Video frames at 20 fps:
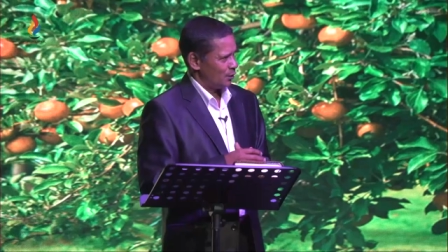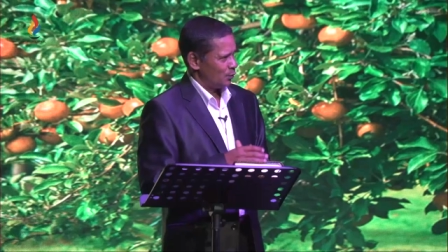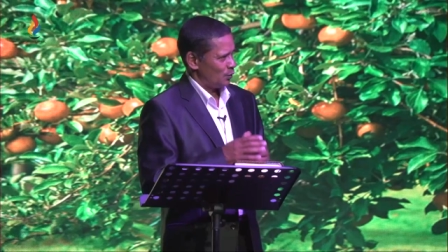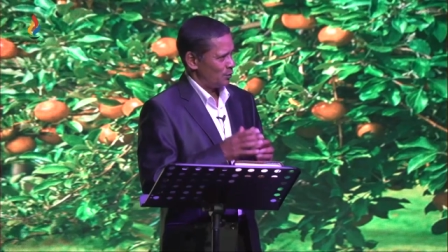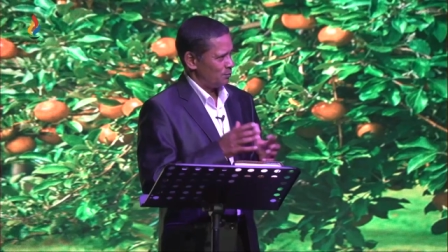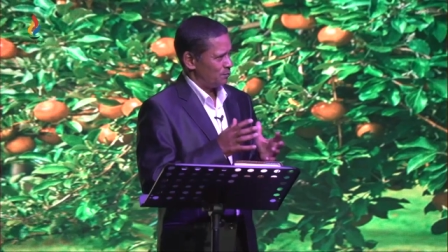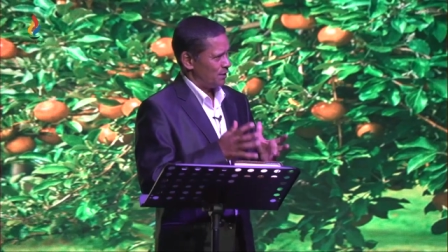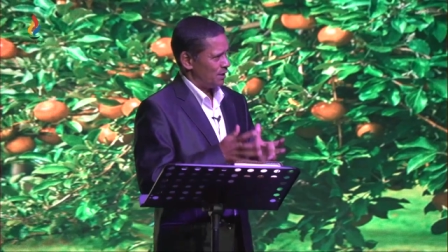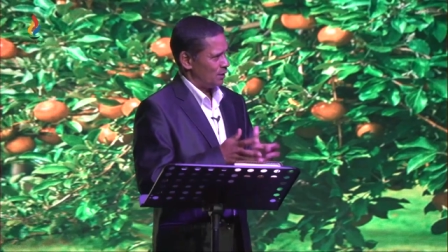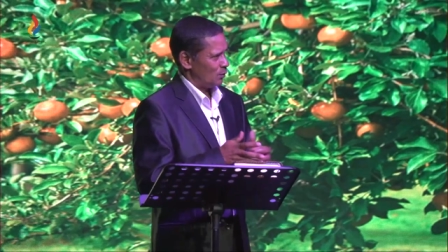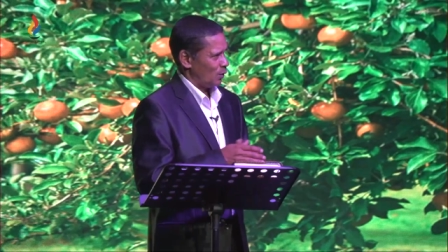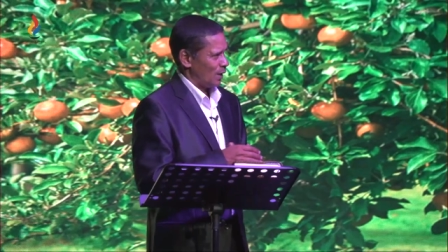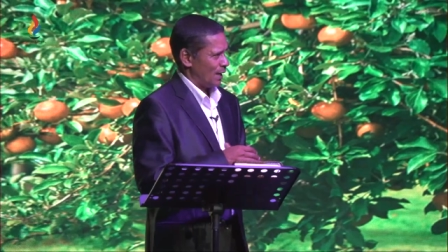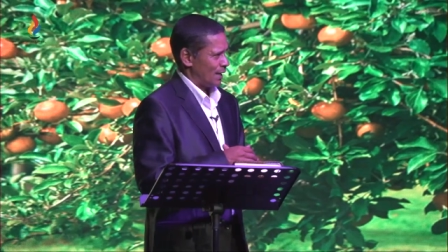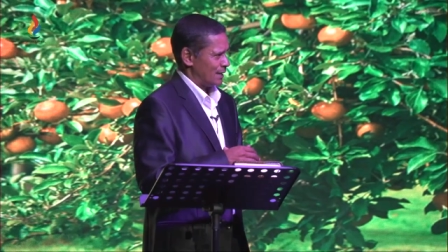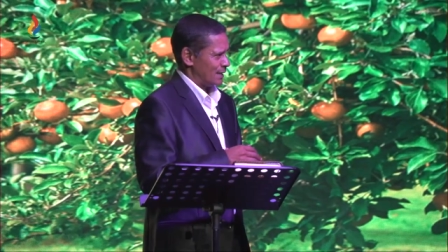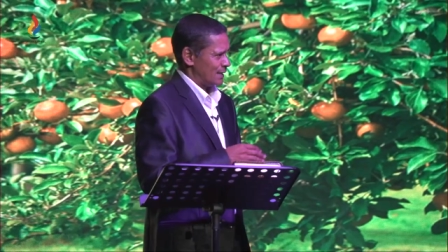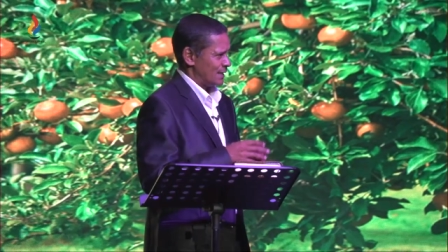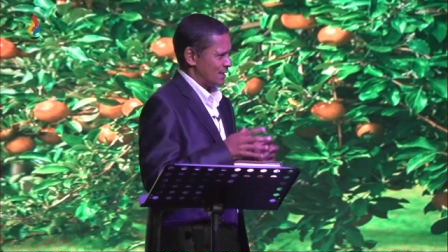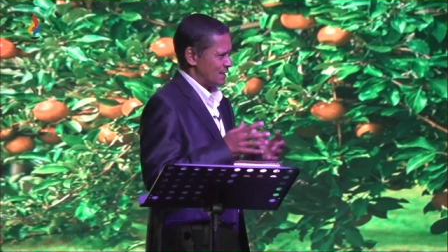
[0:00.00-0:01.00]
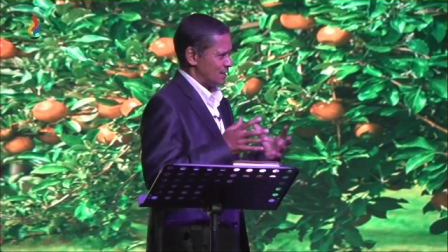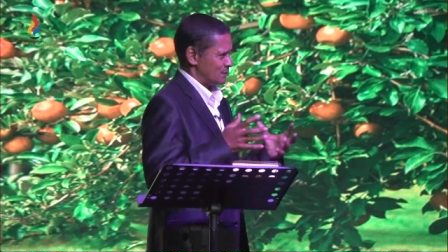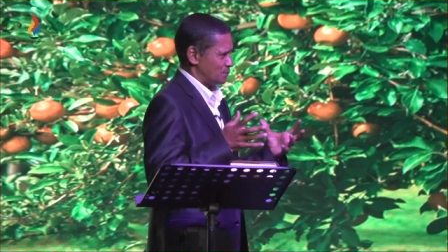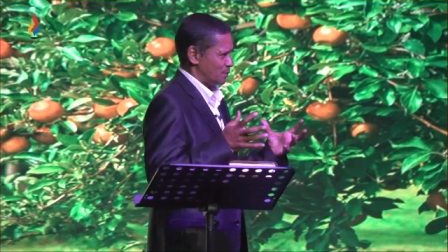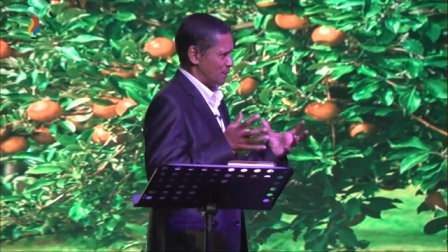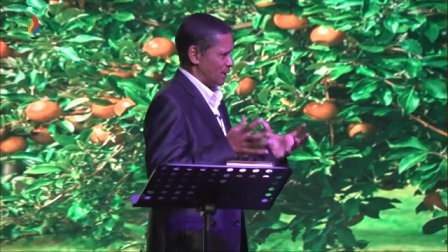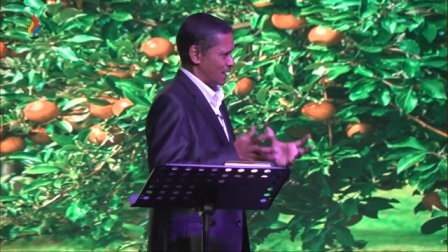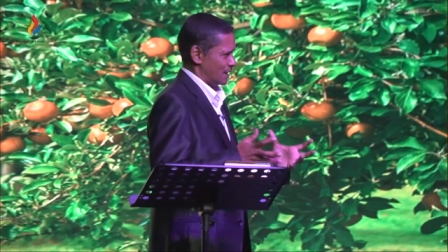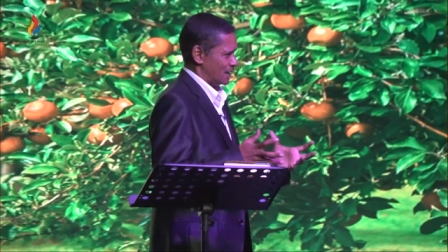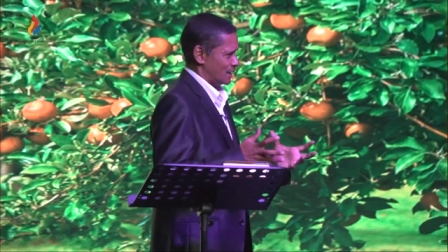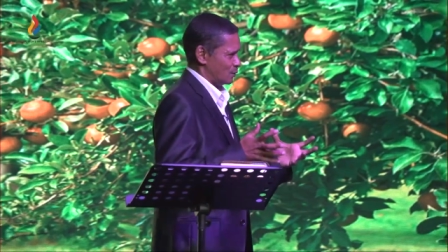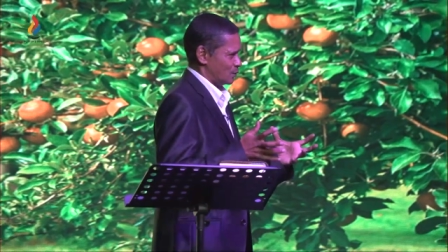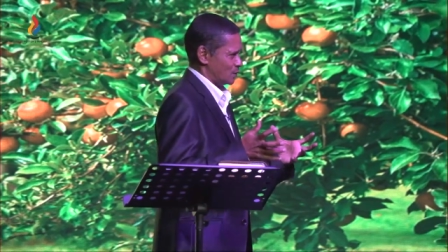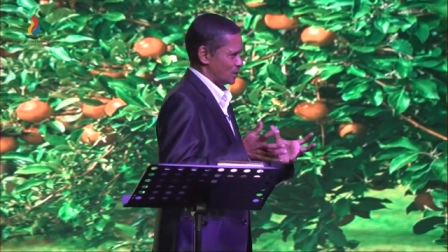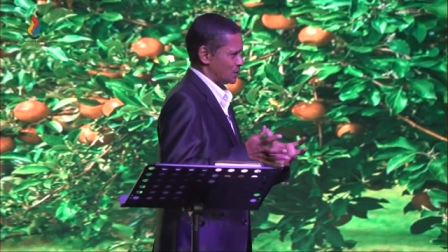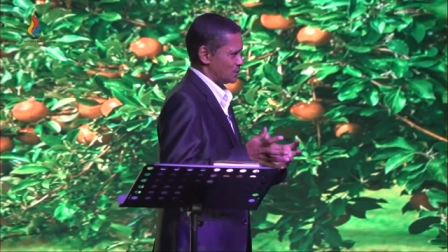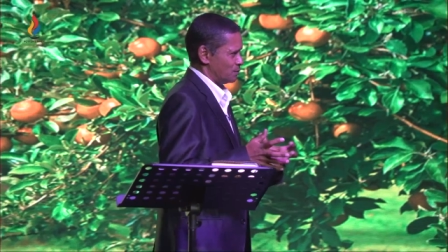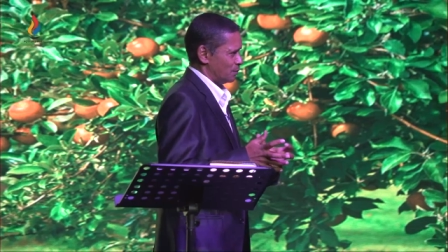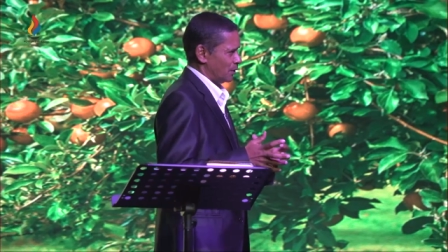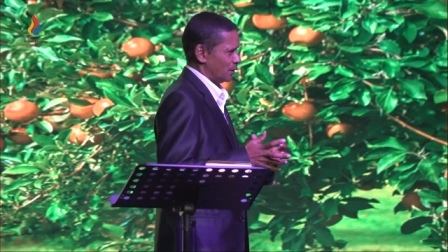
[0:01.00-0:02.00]
would be when his brother
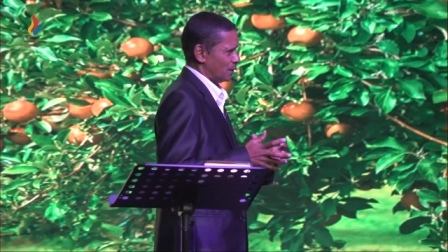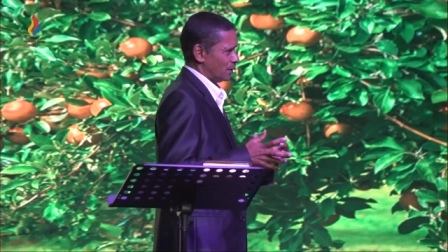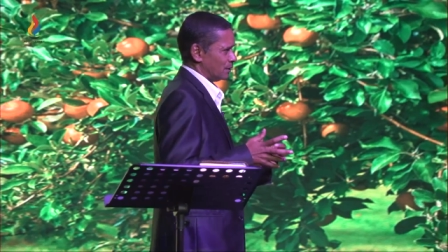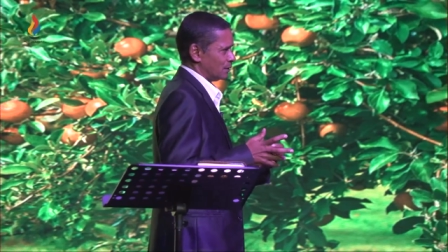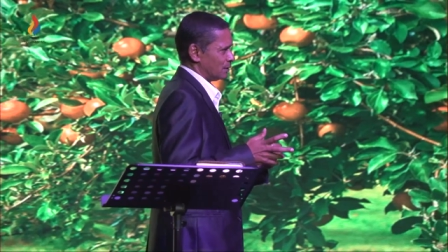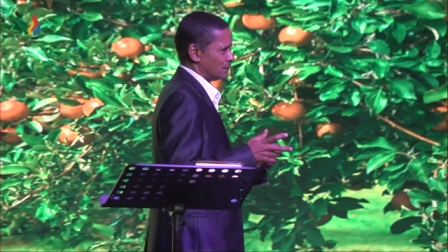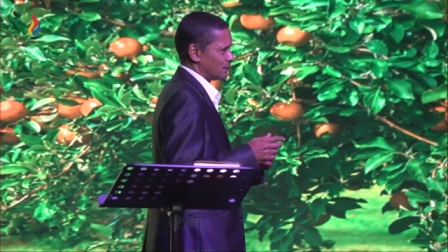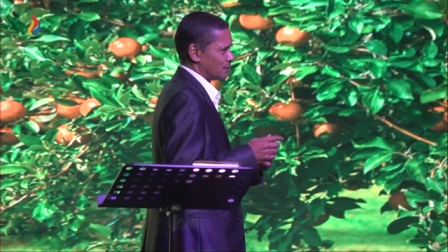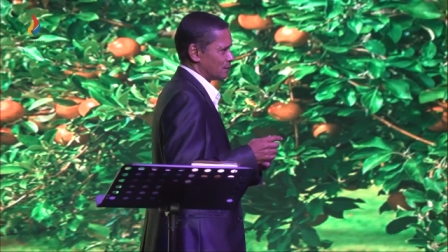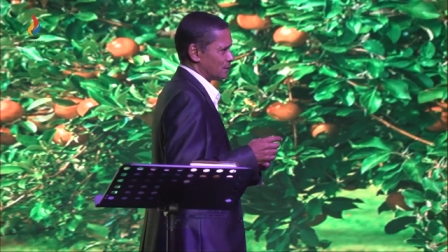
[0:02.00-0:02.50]
was born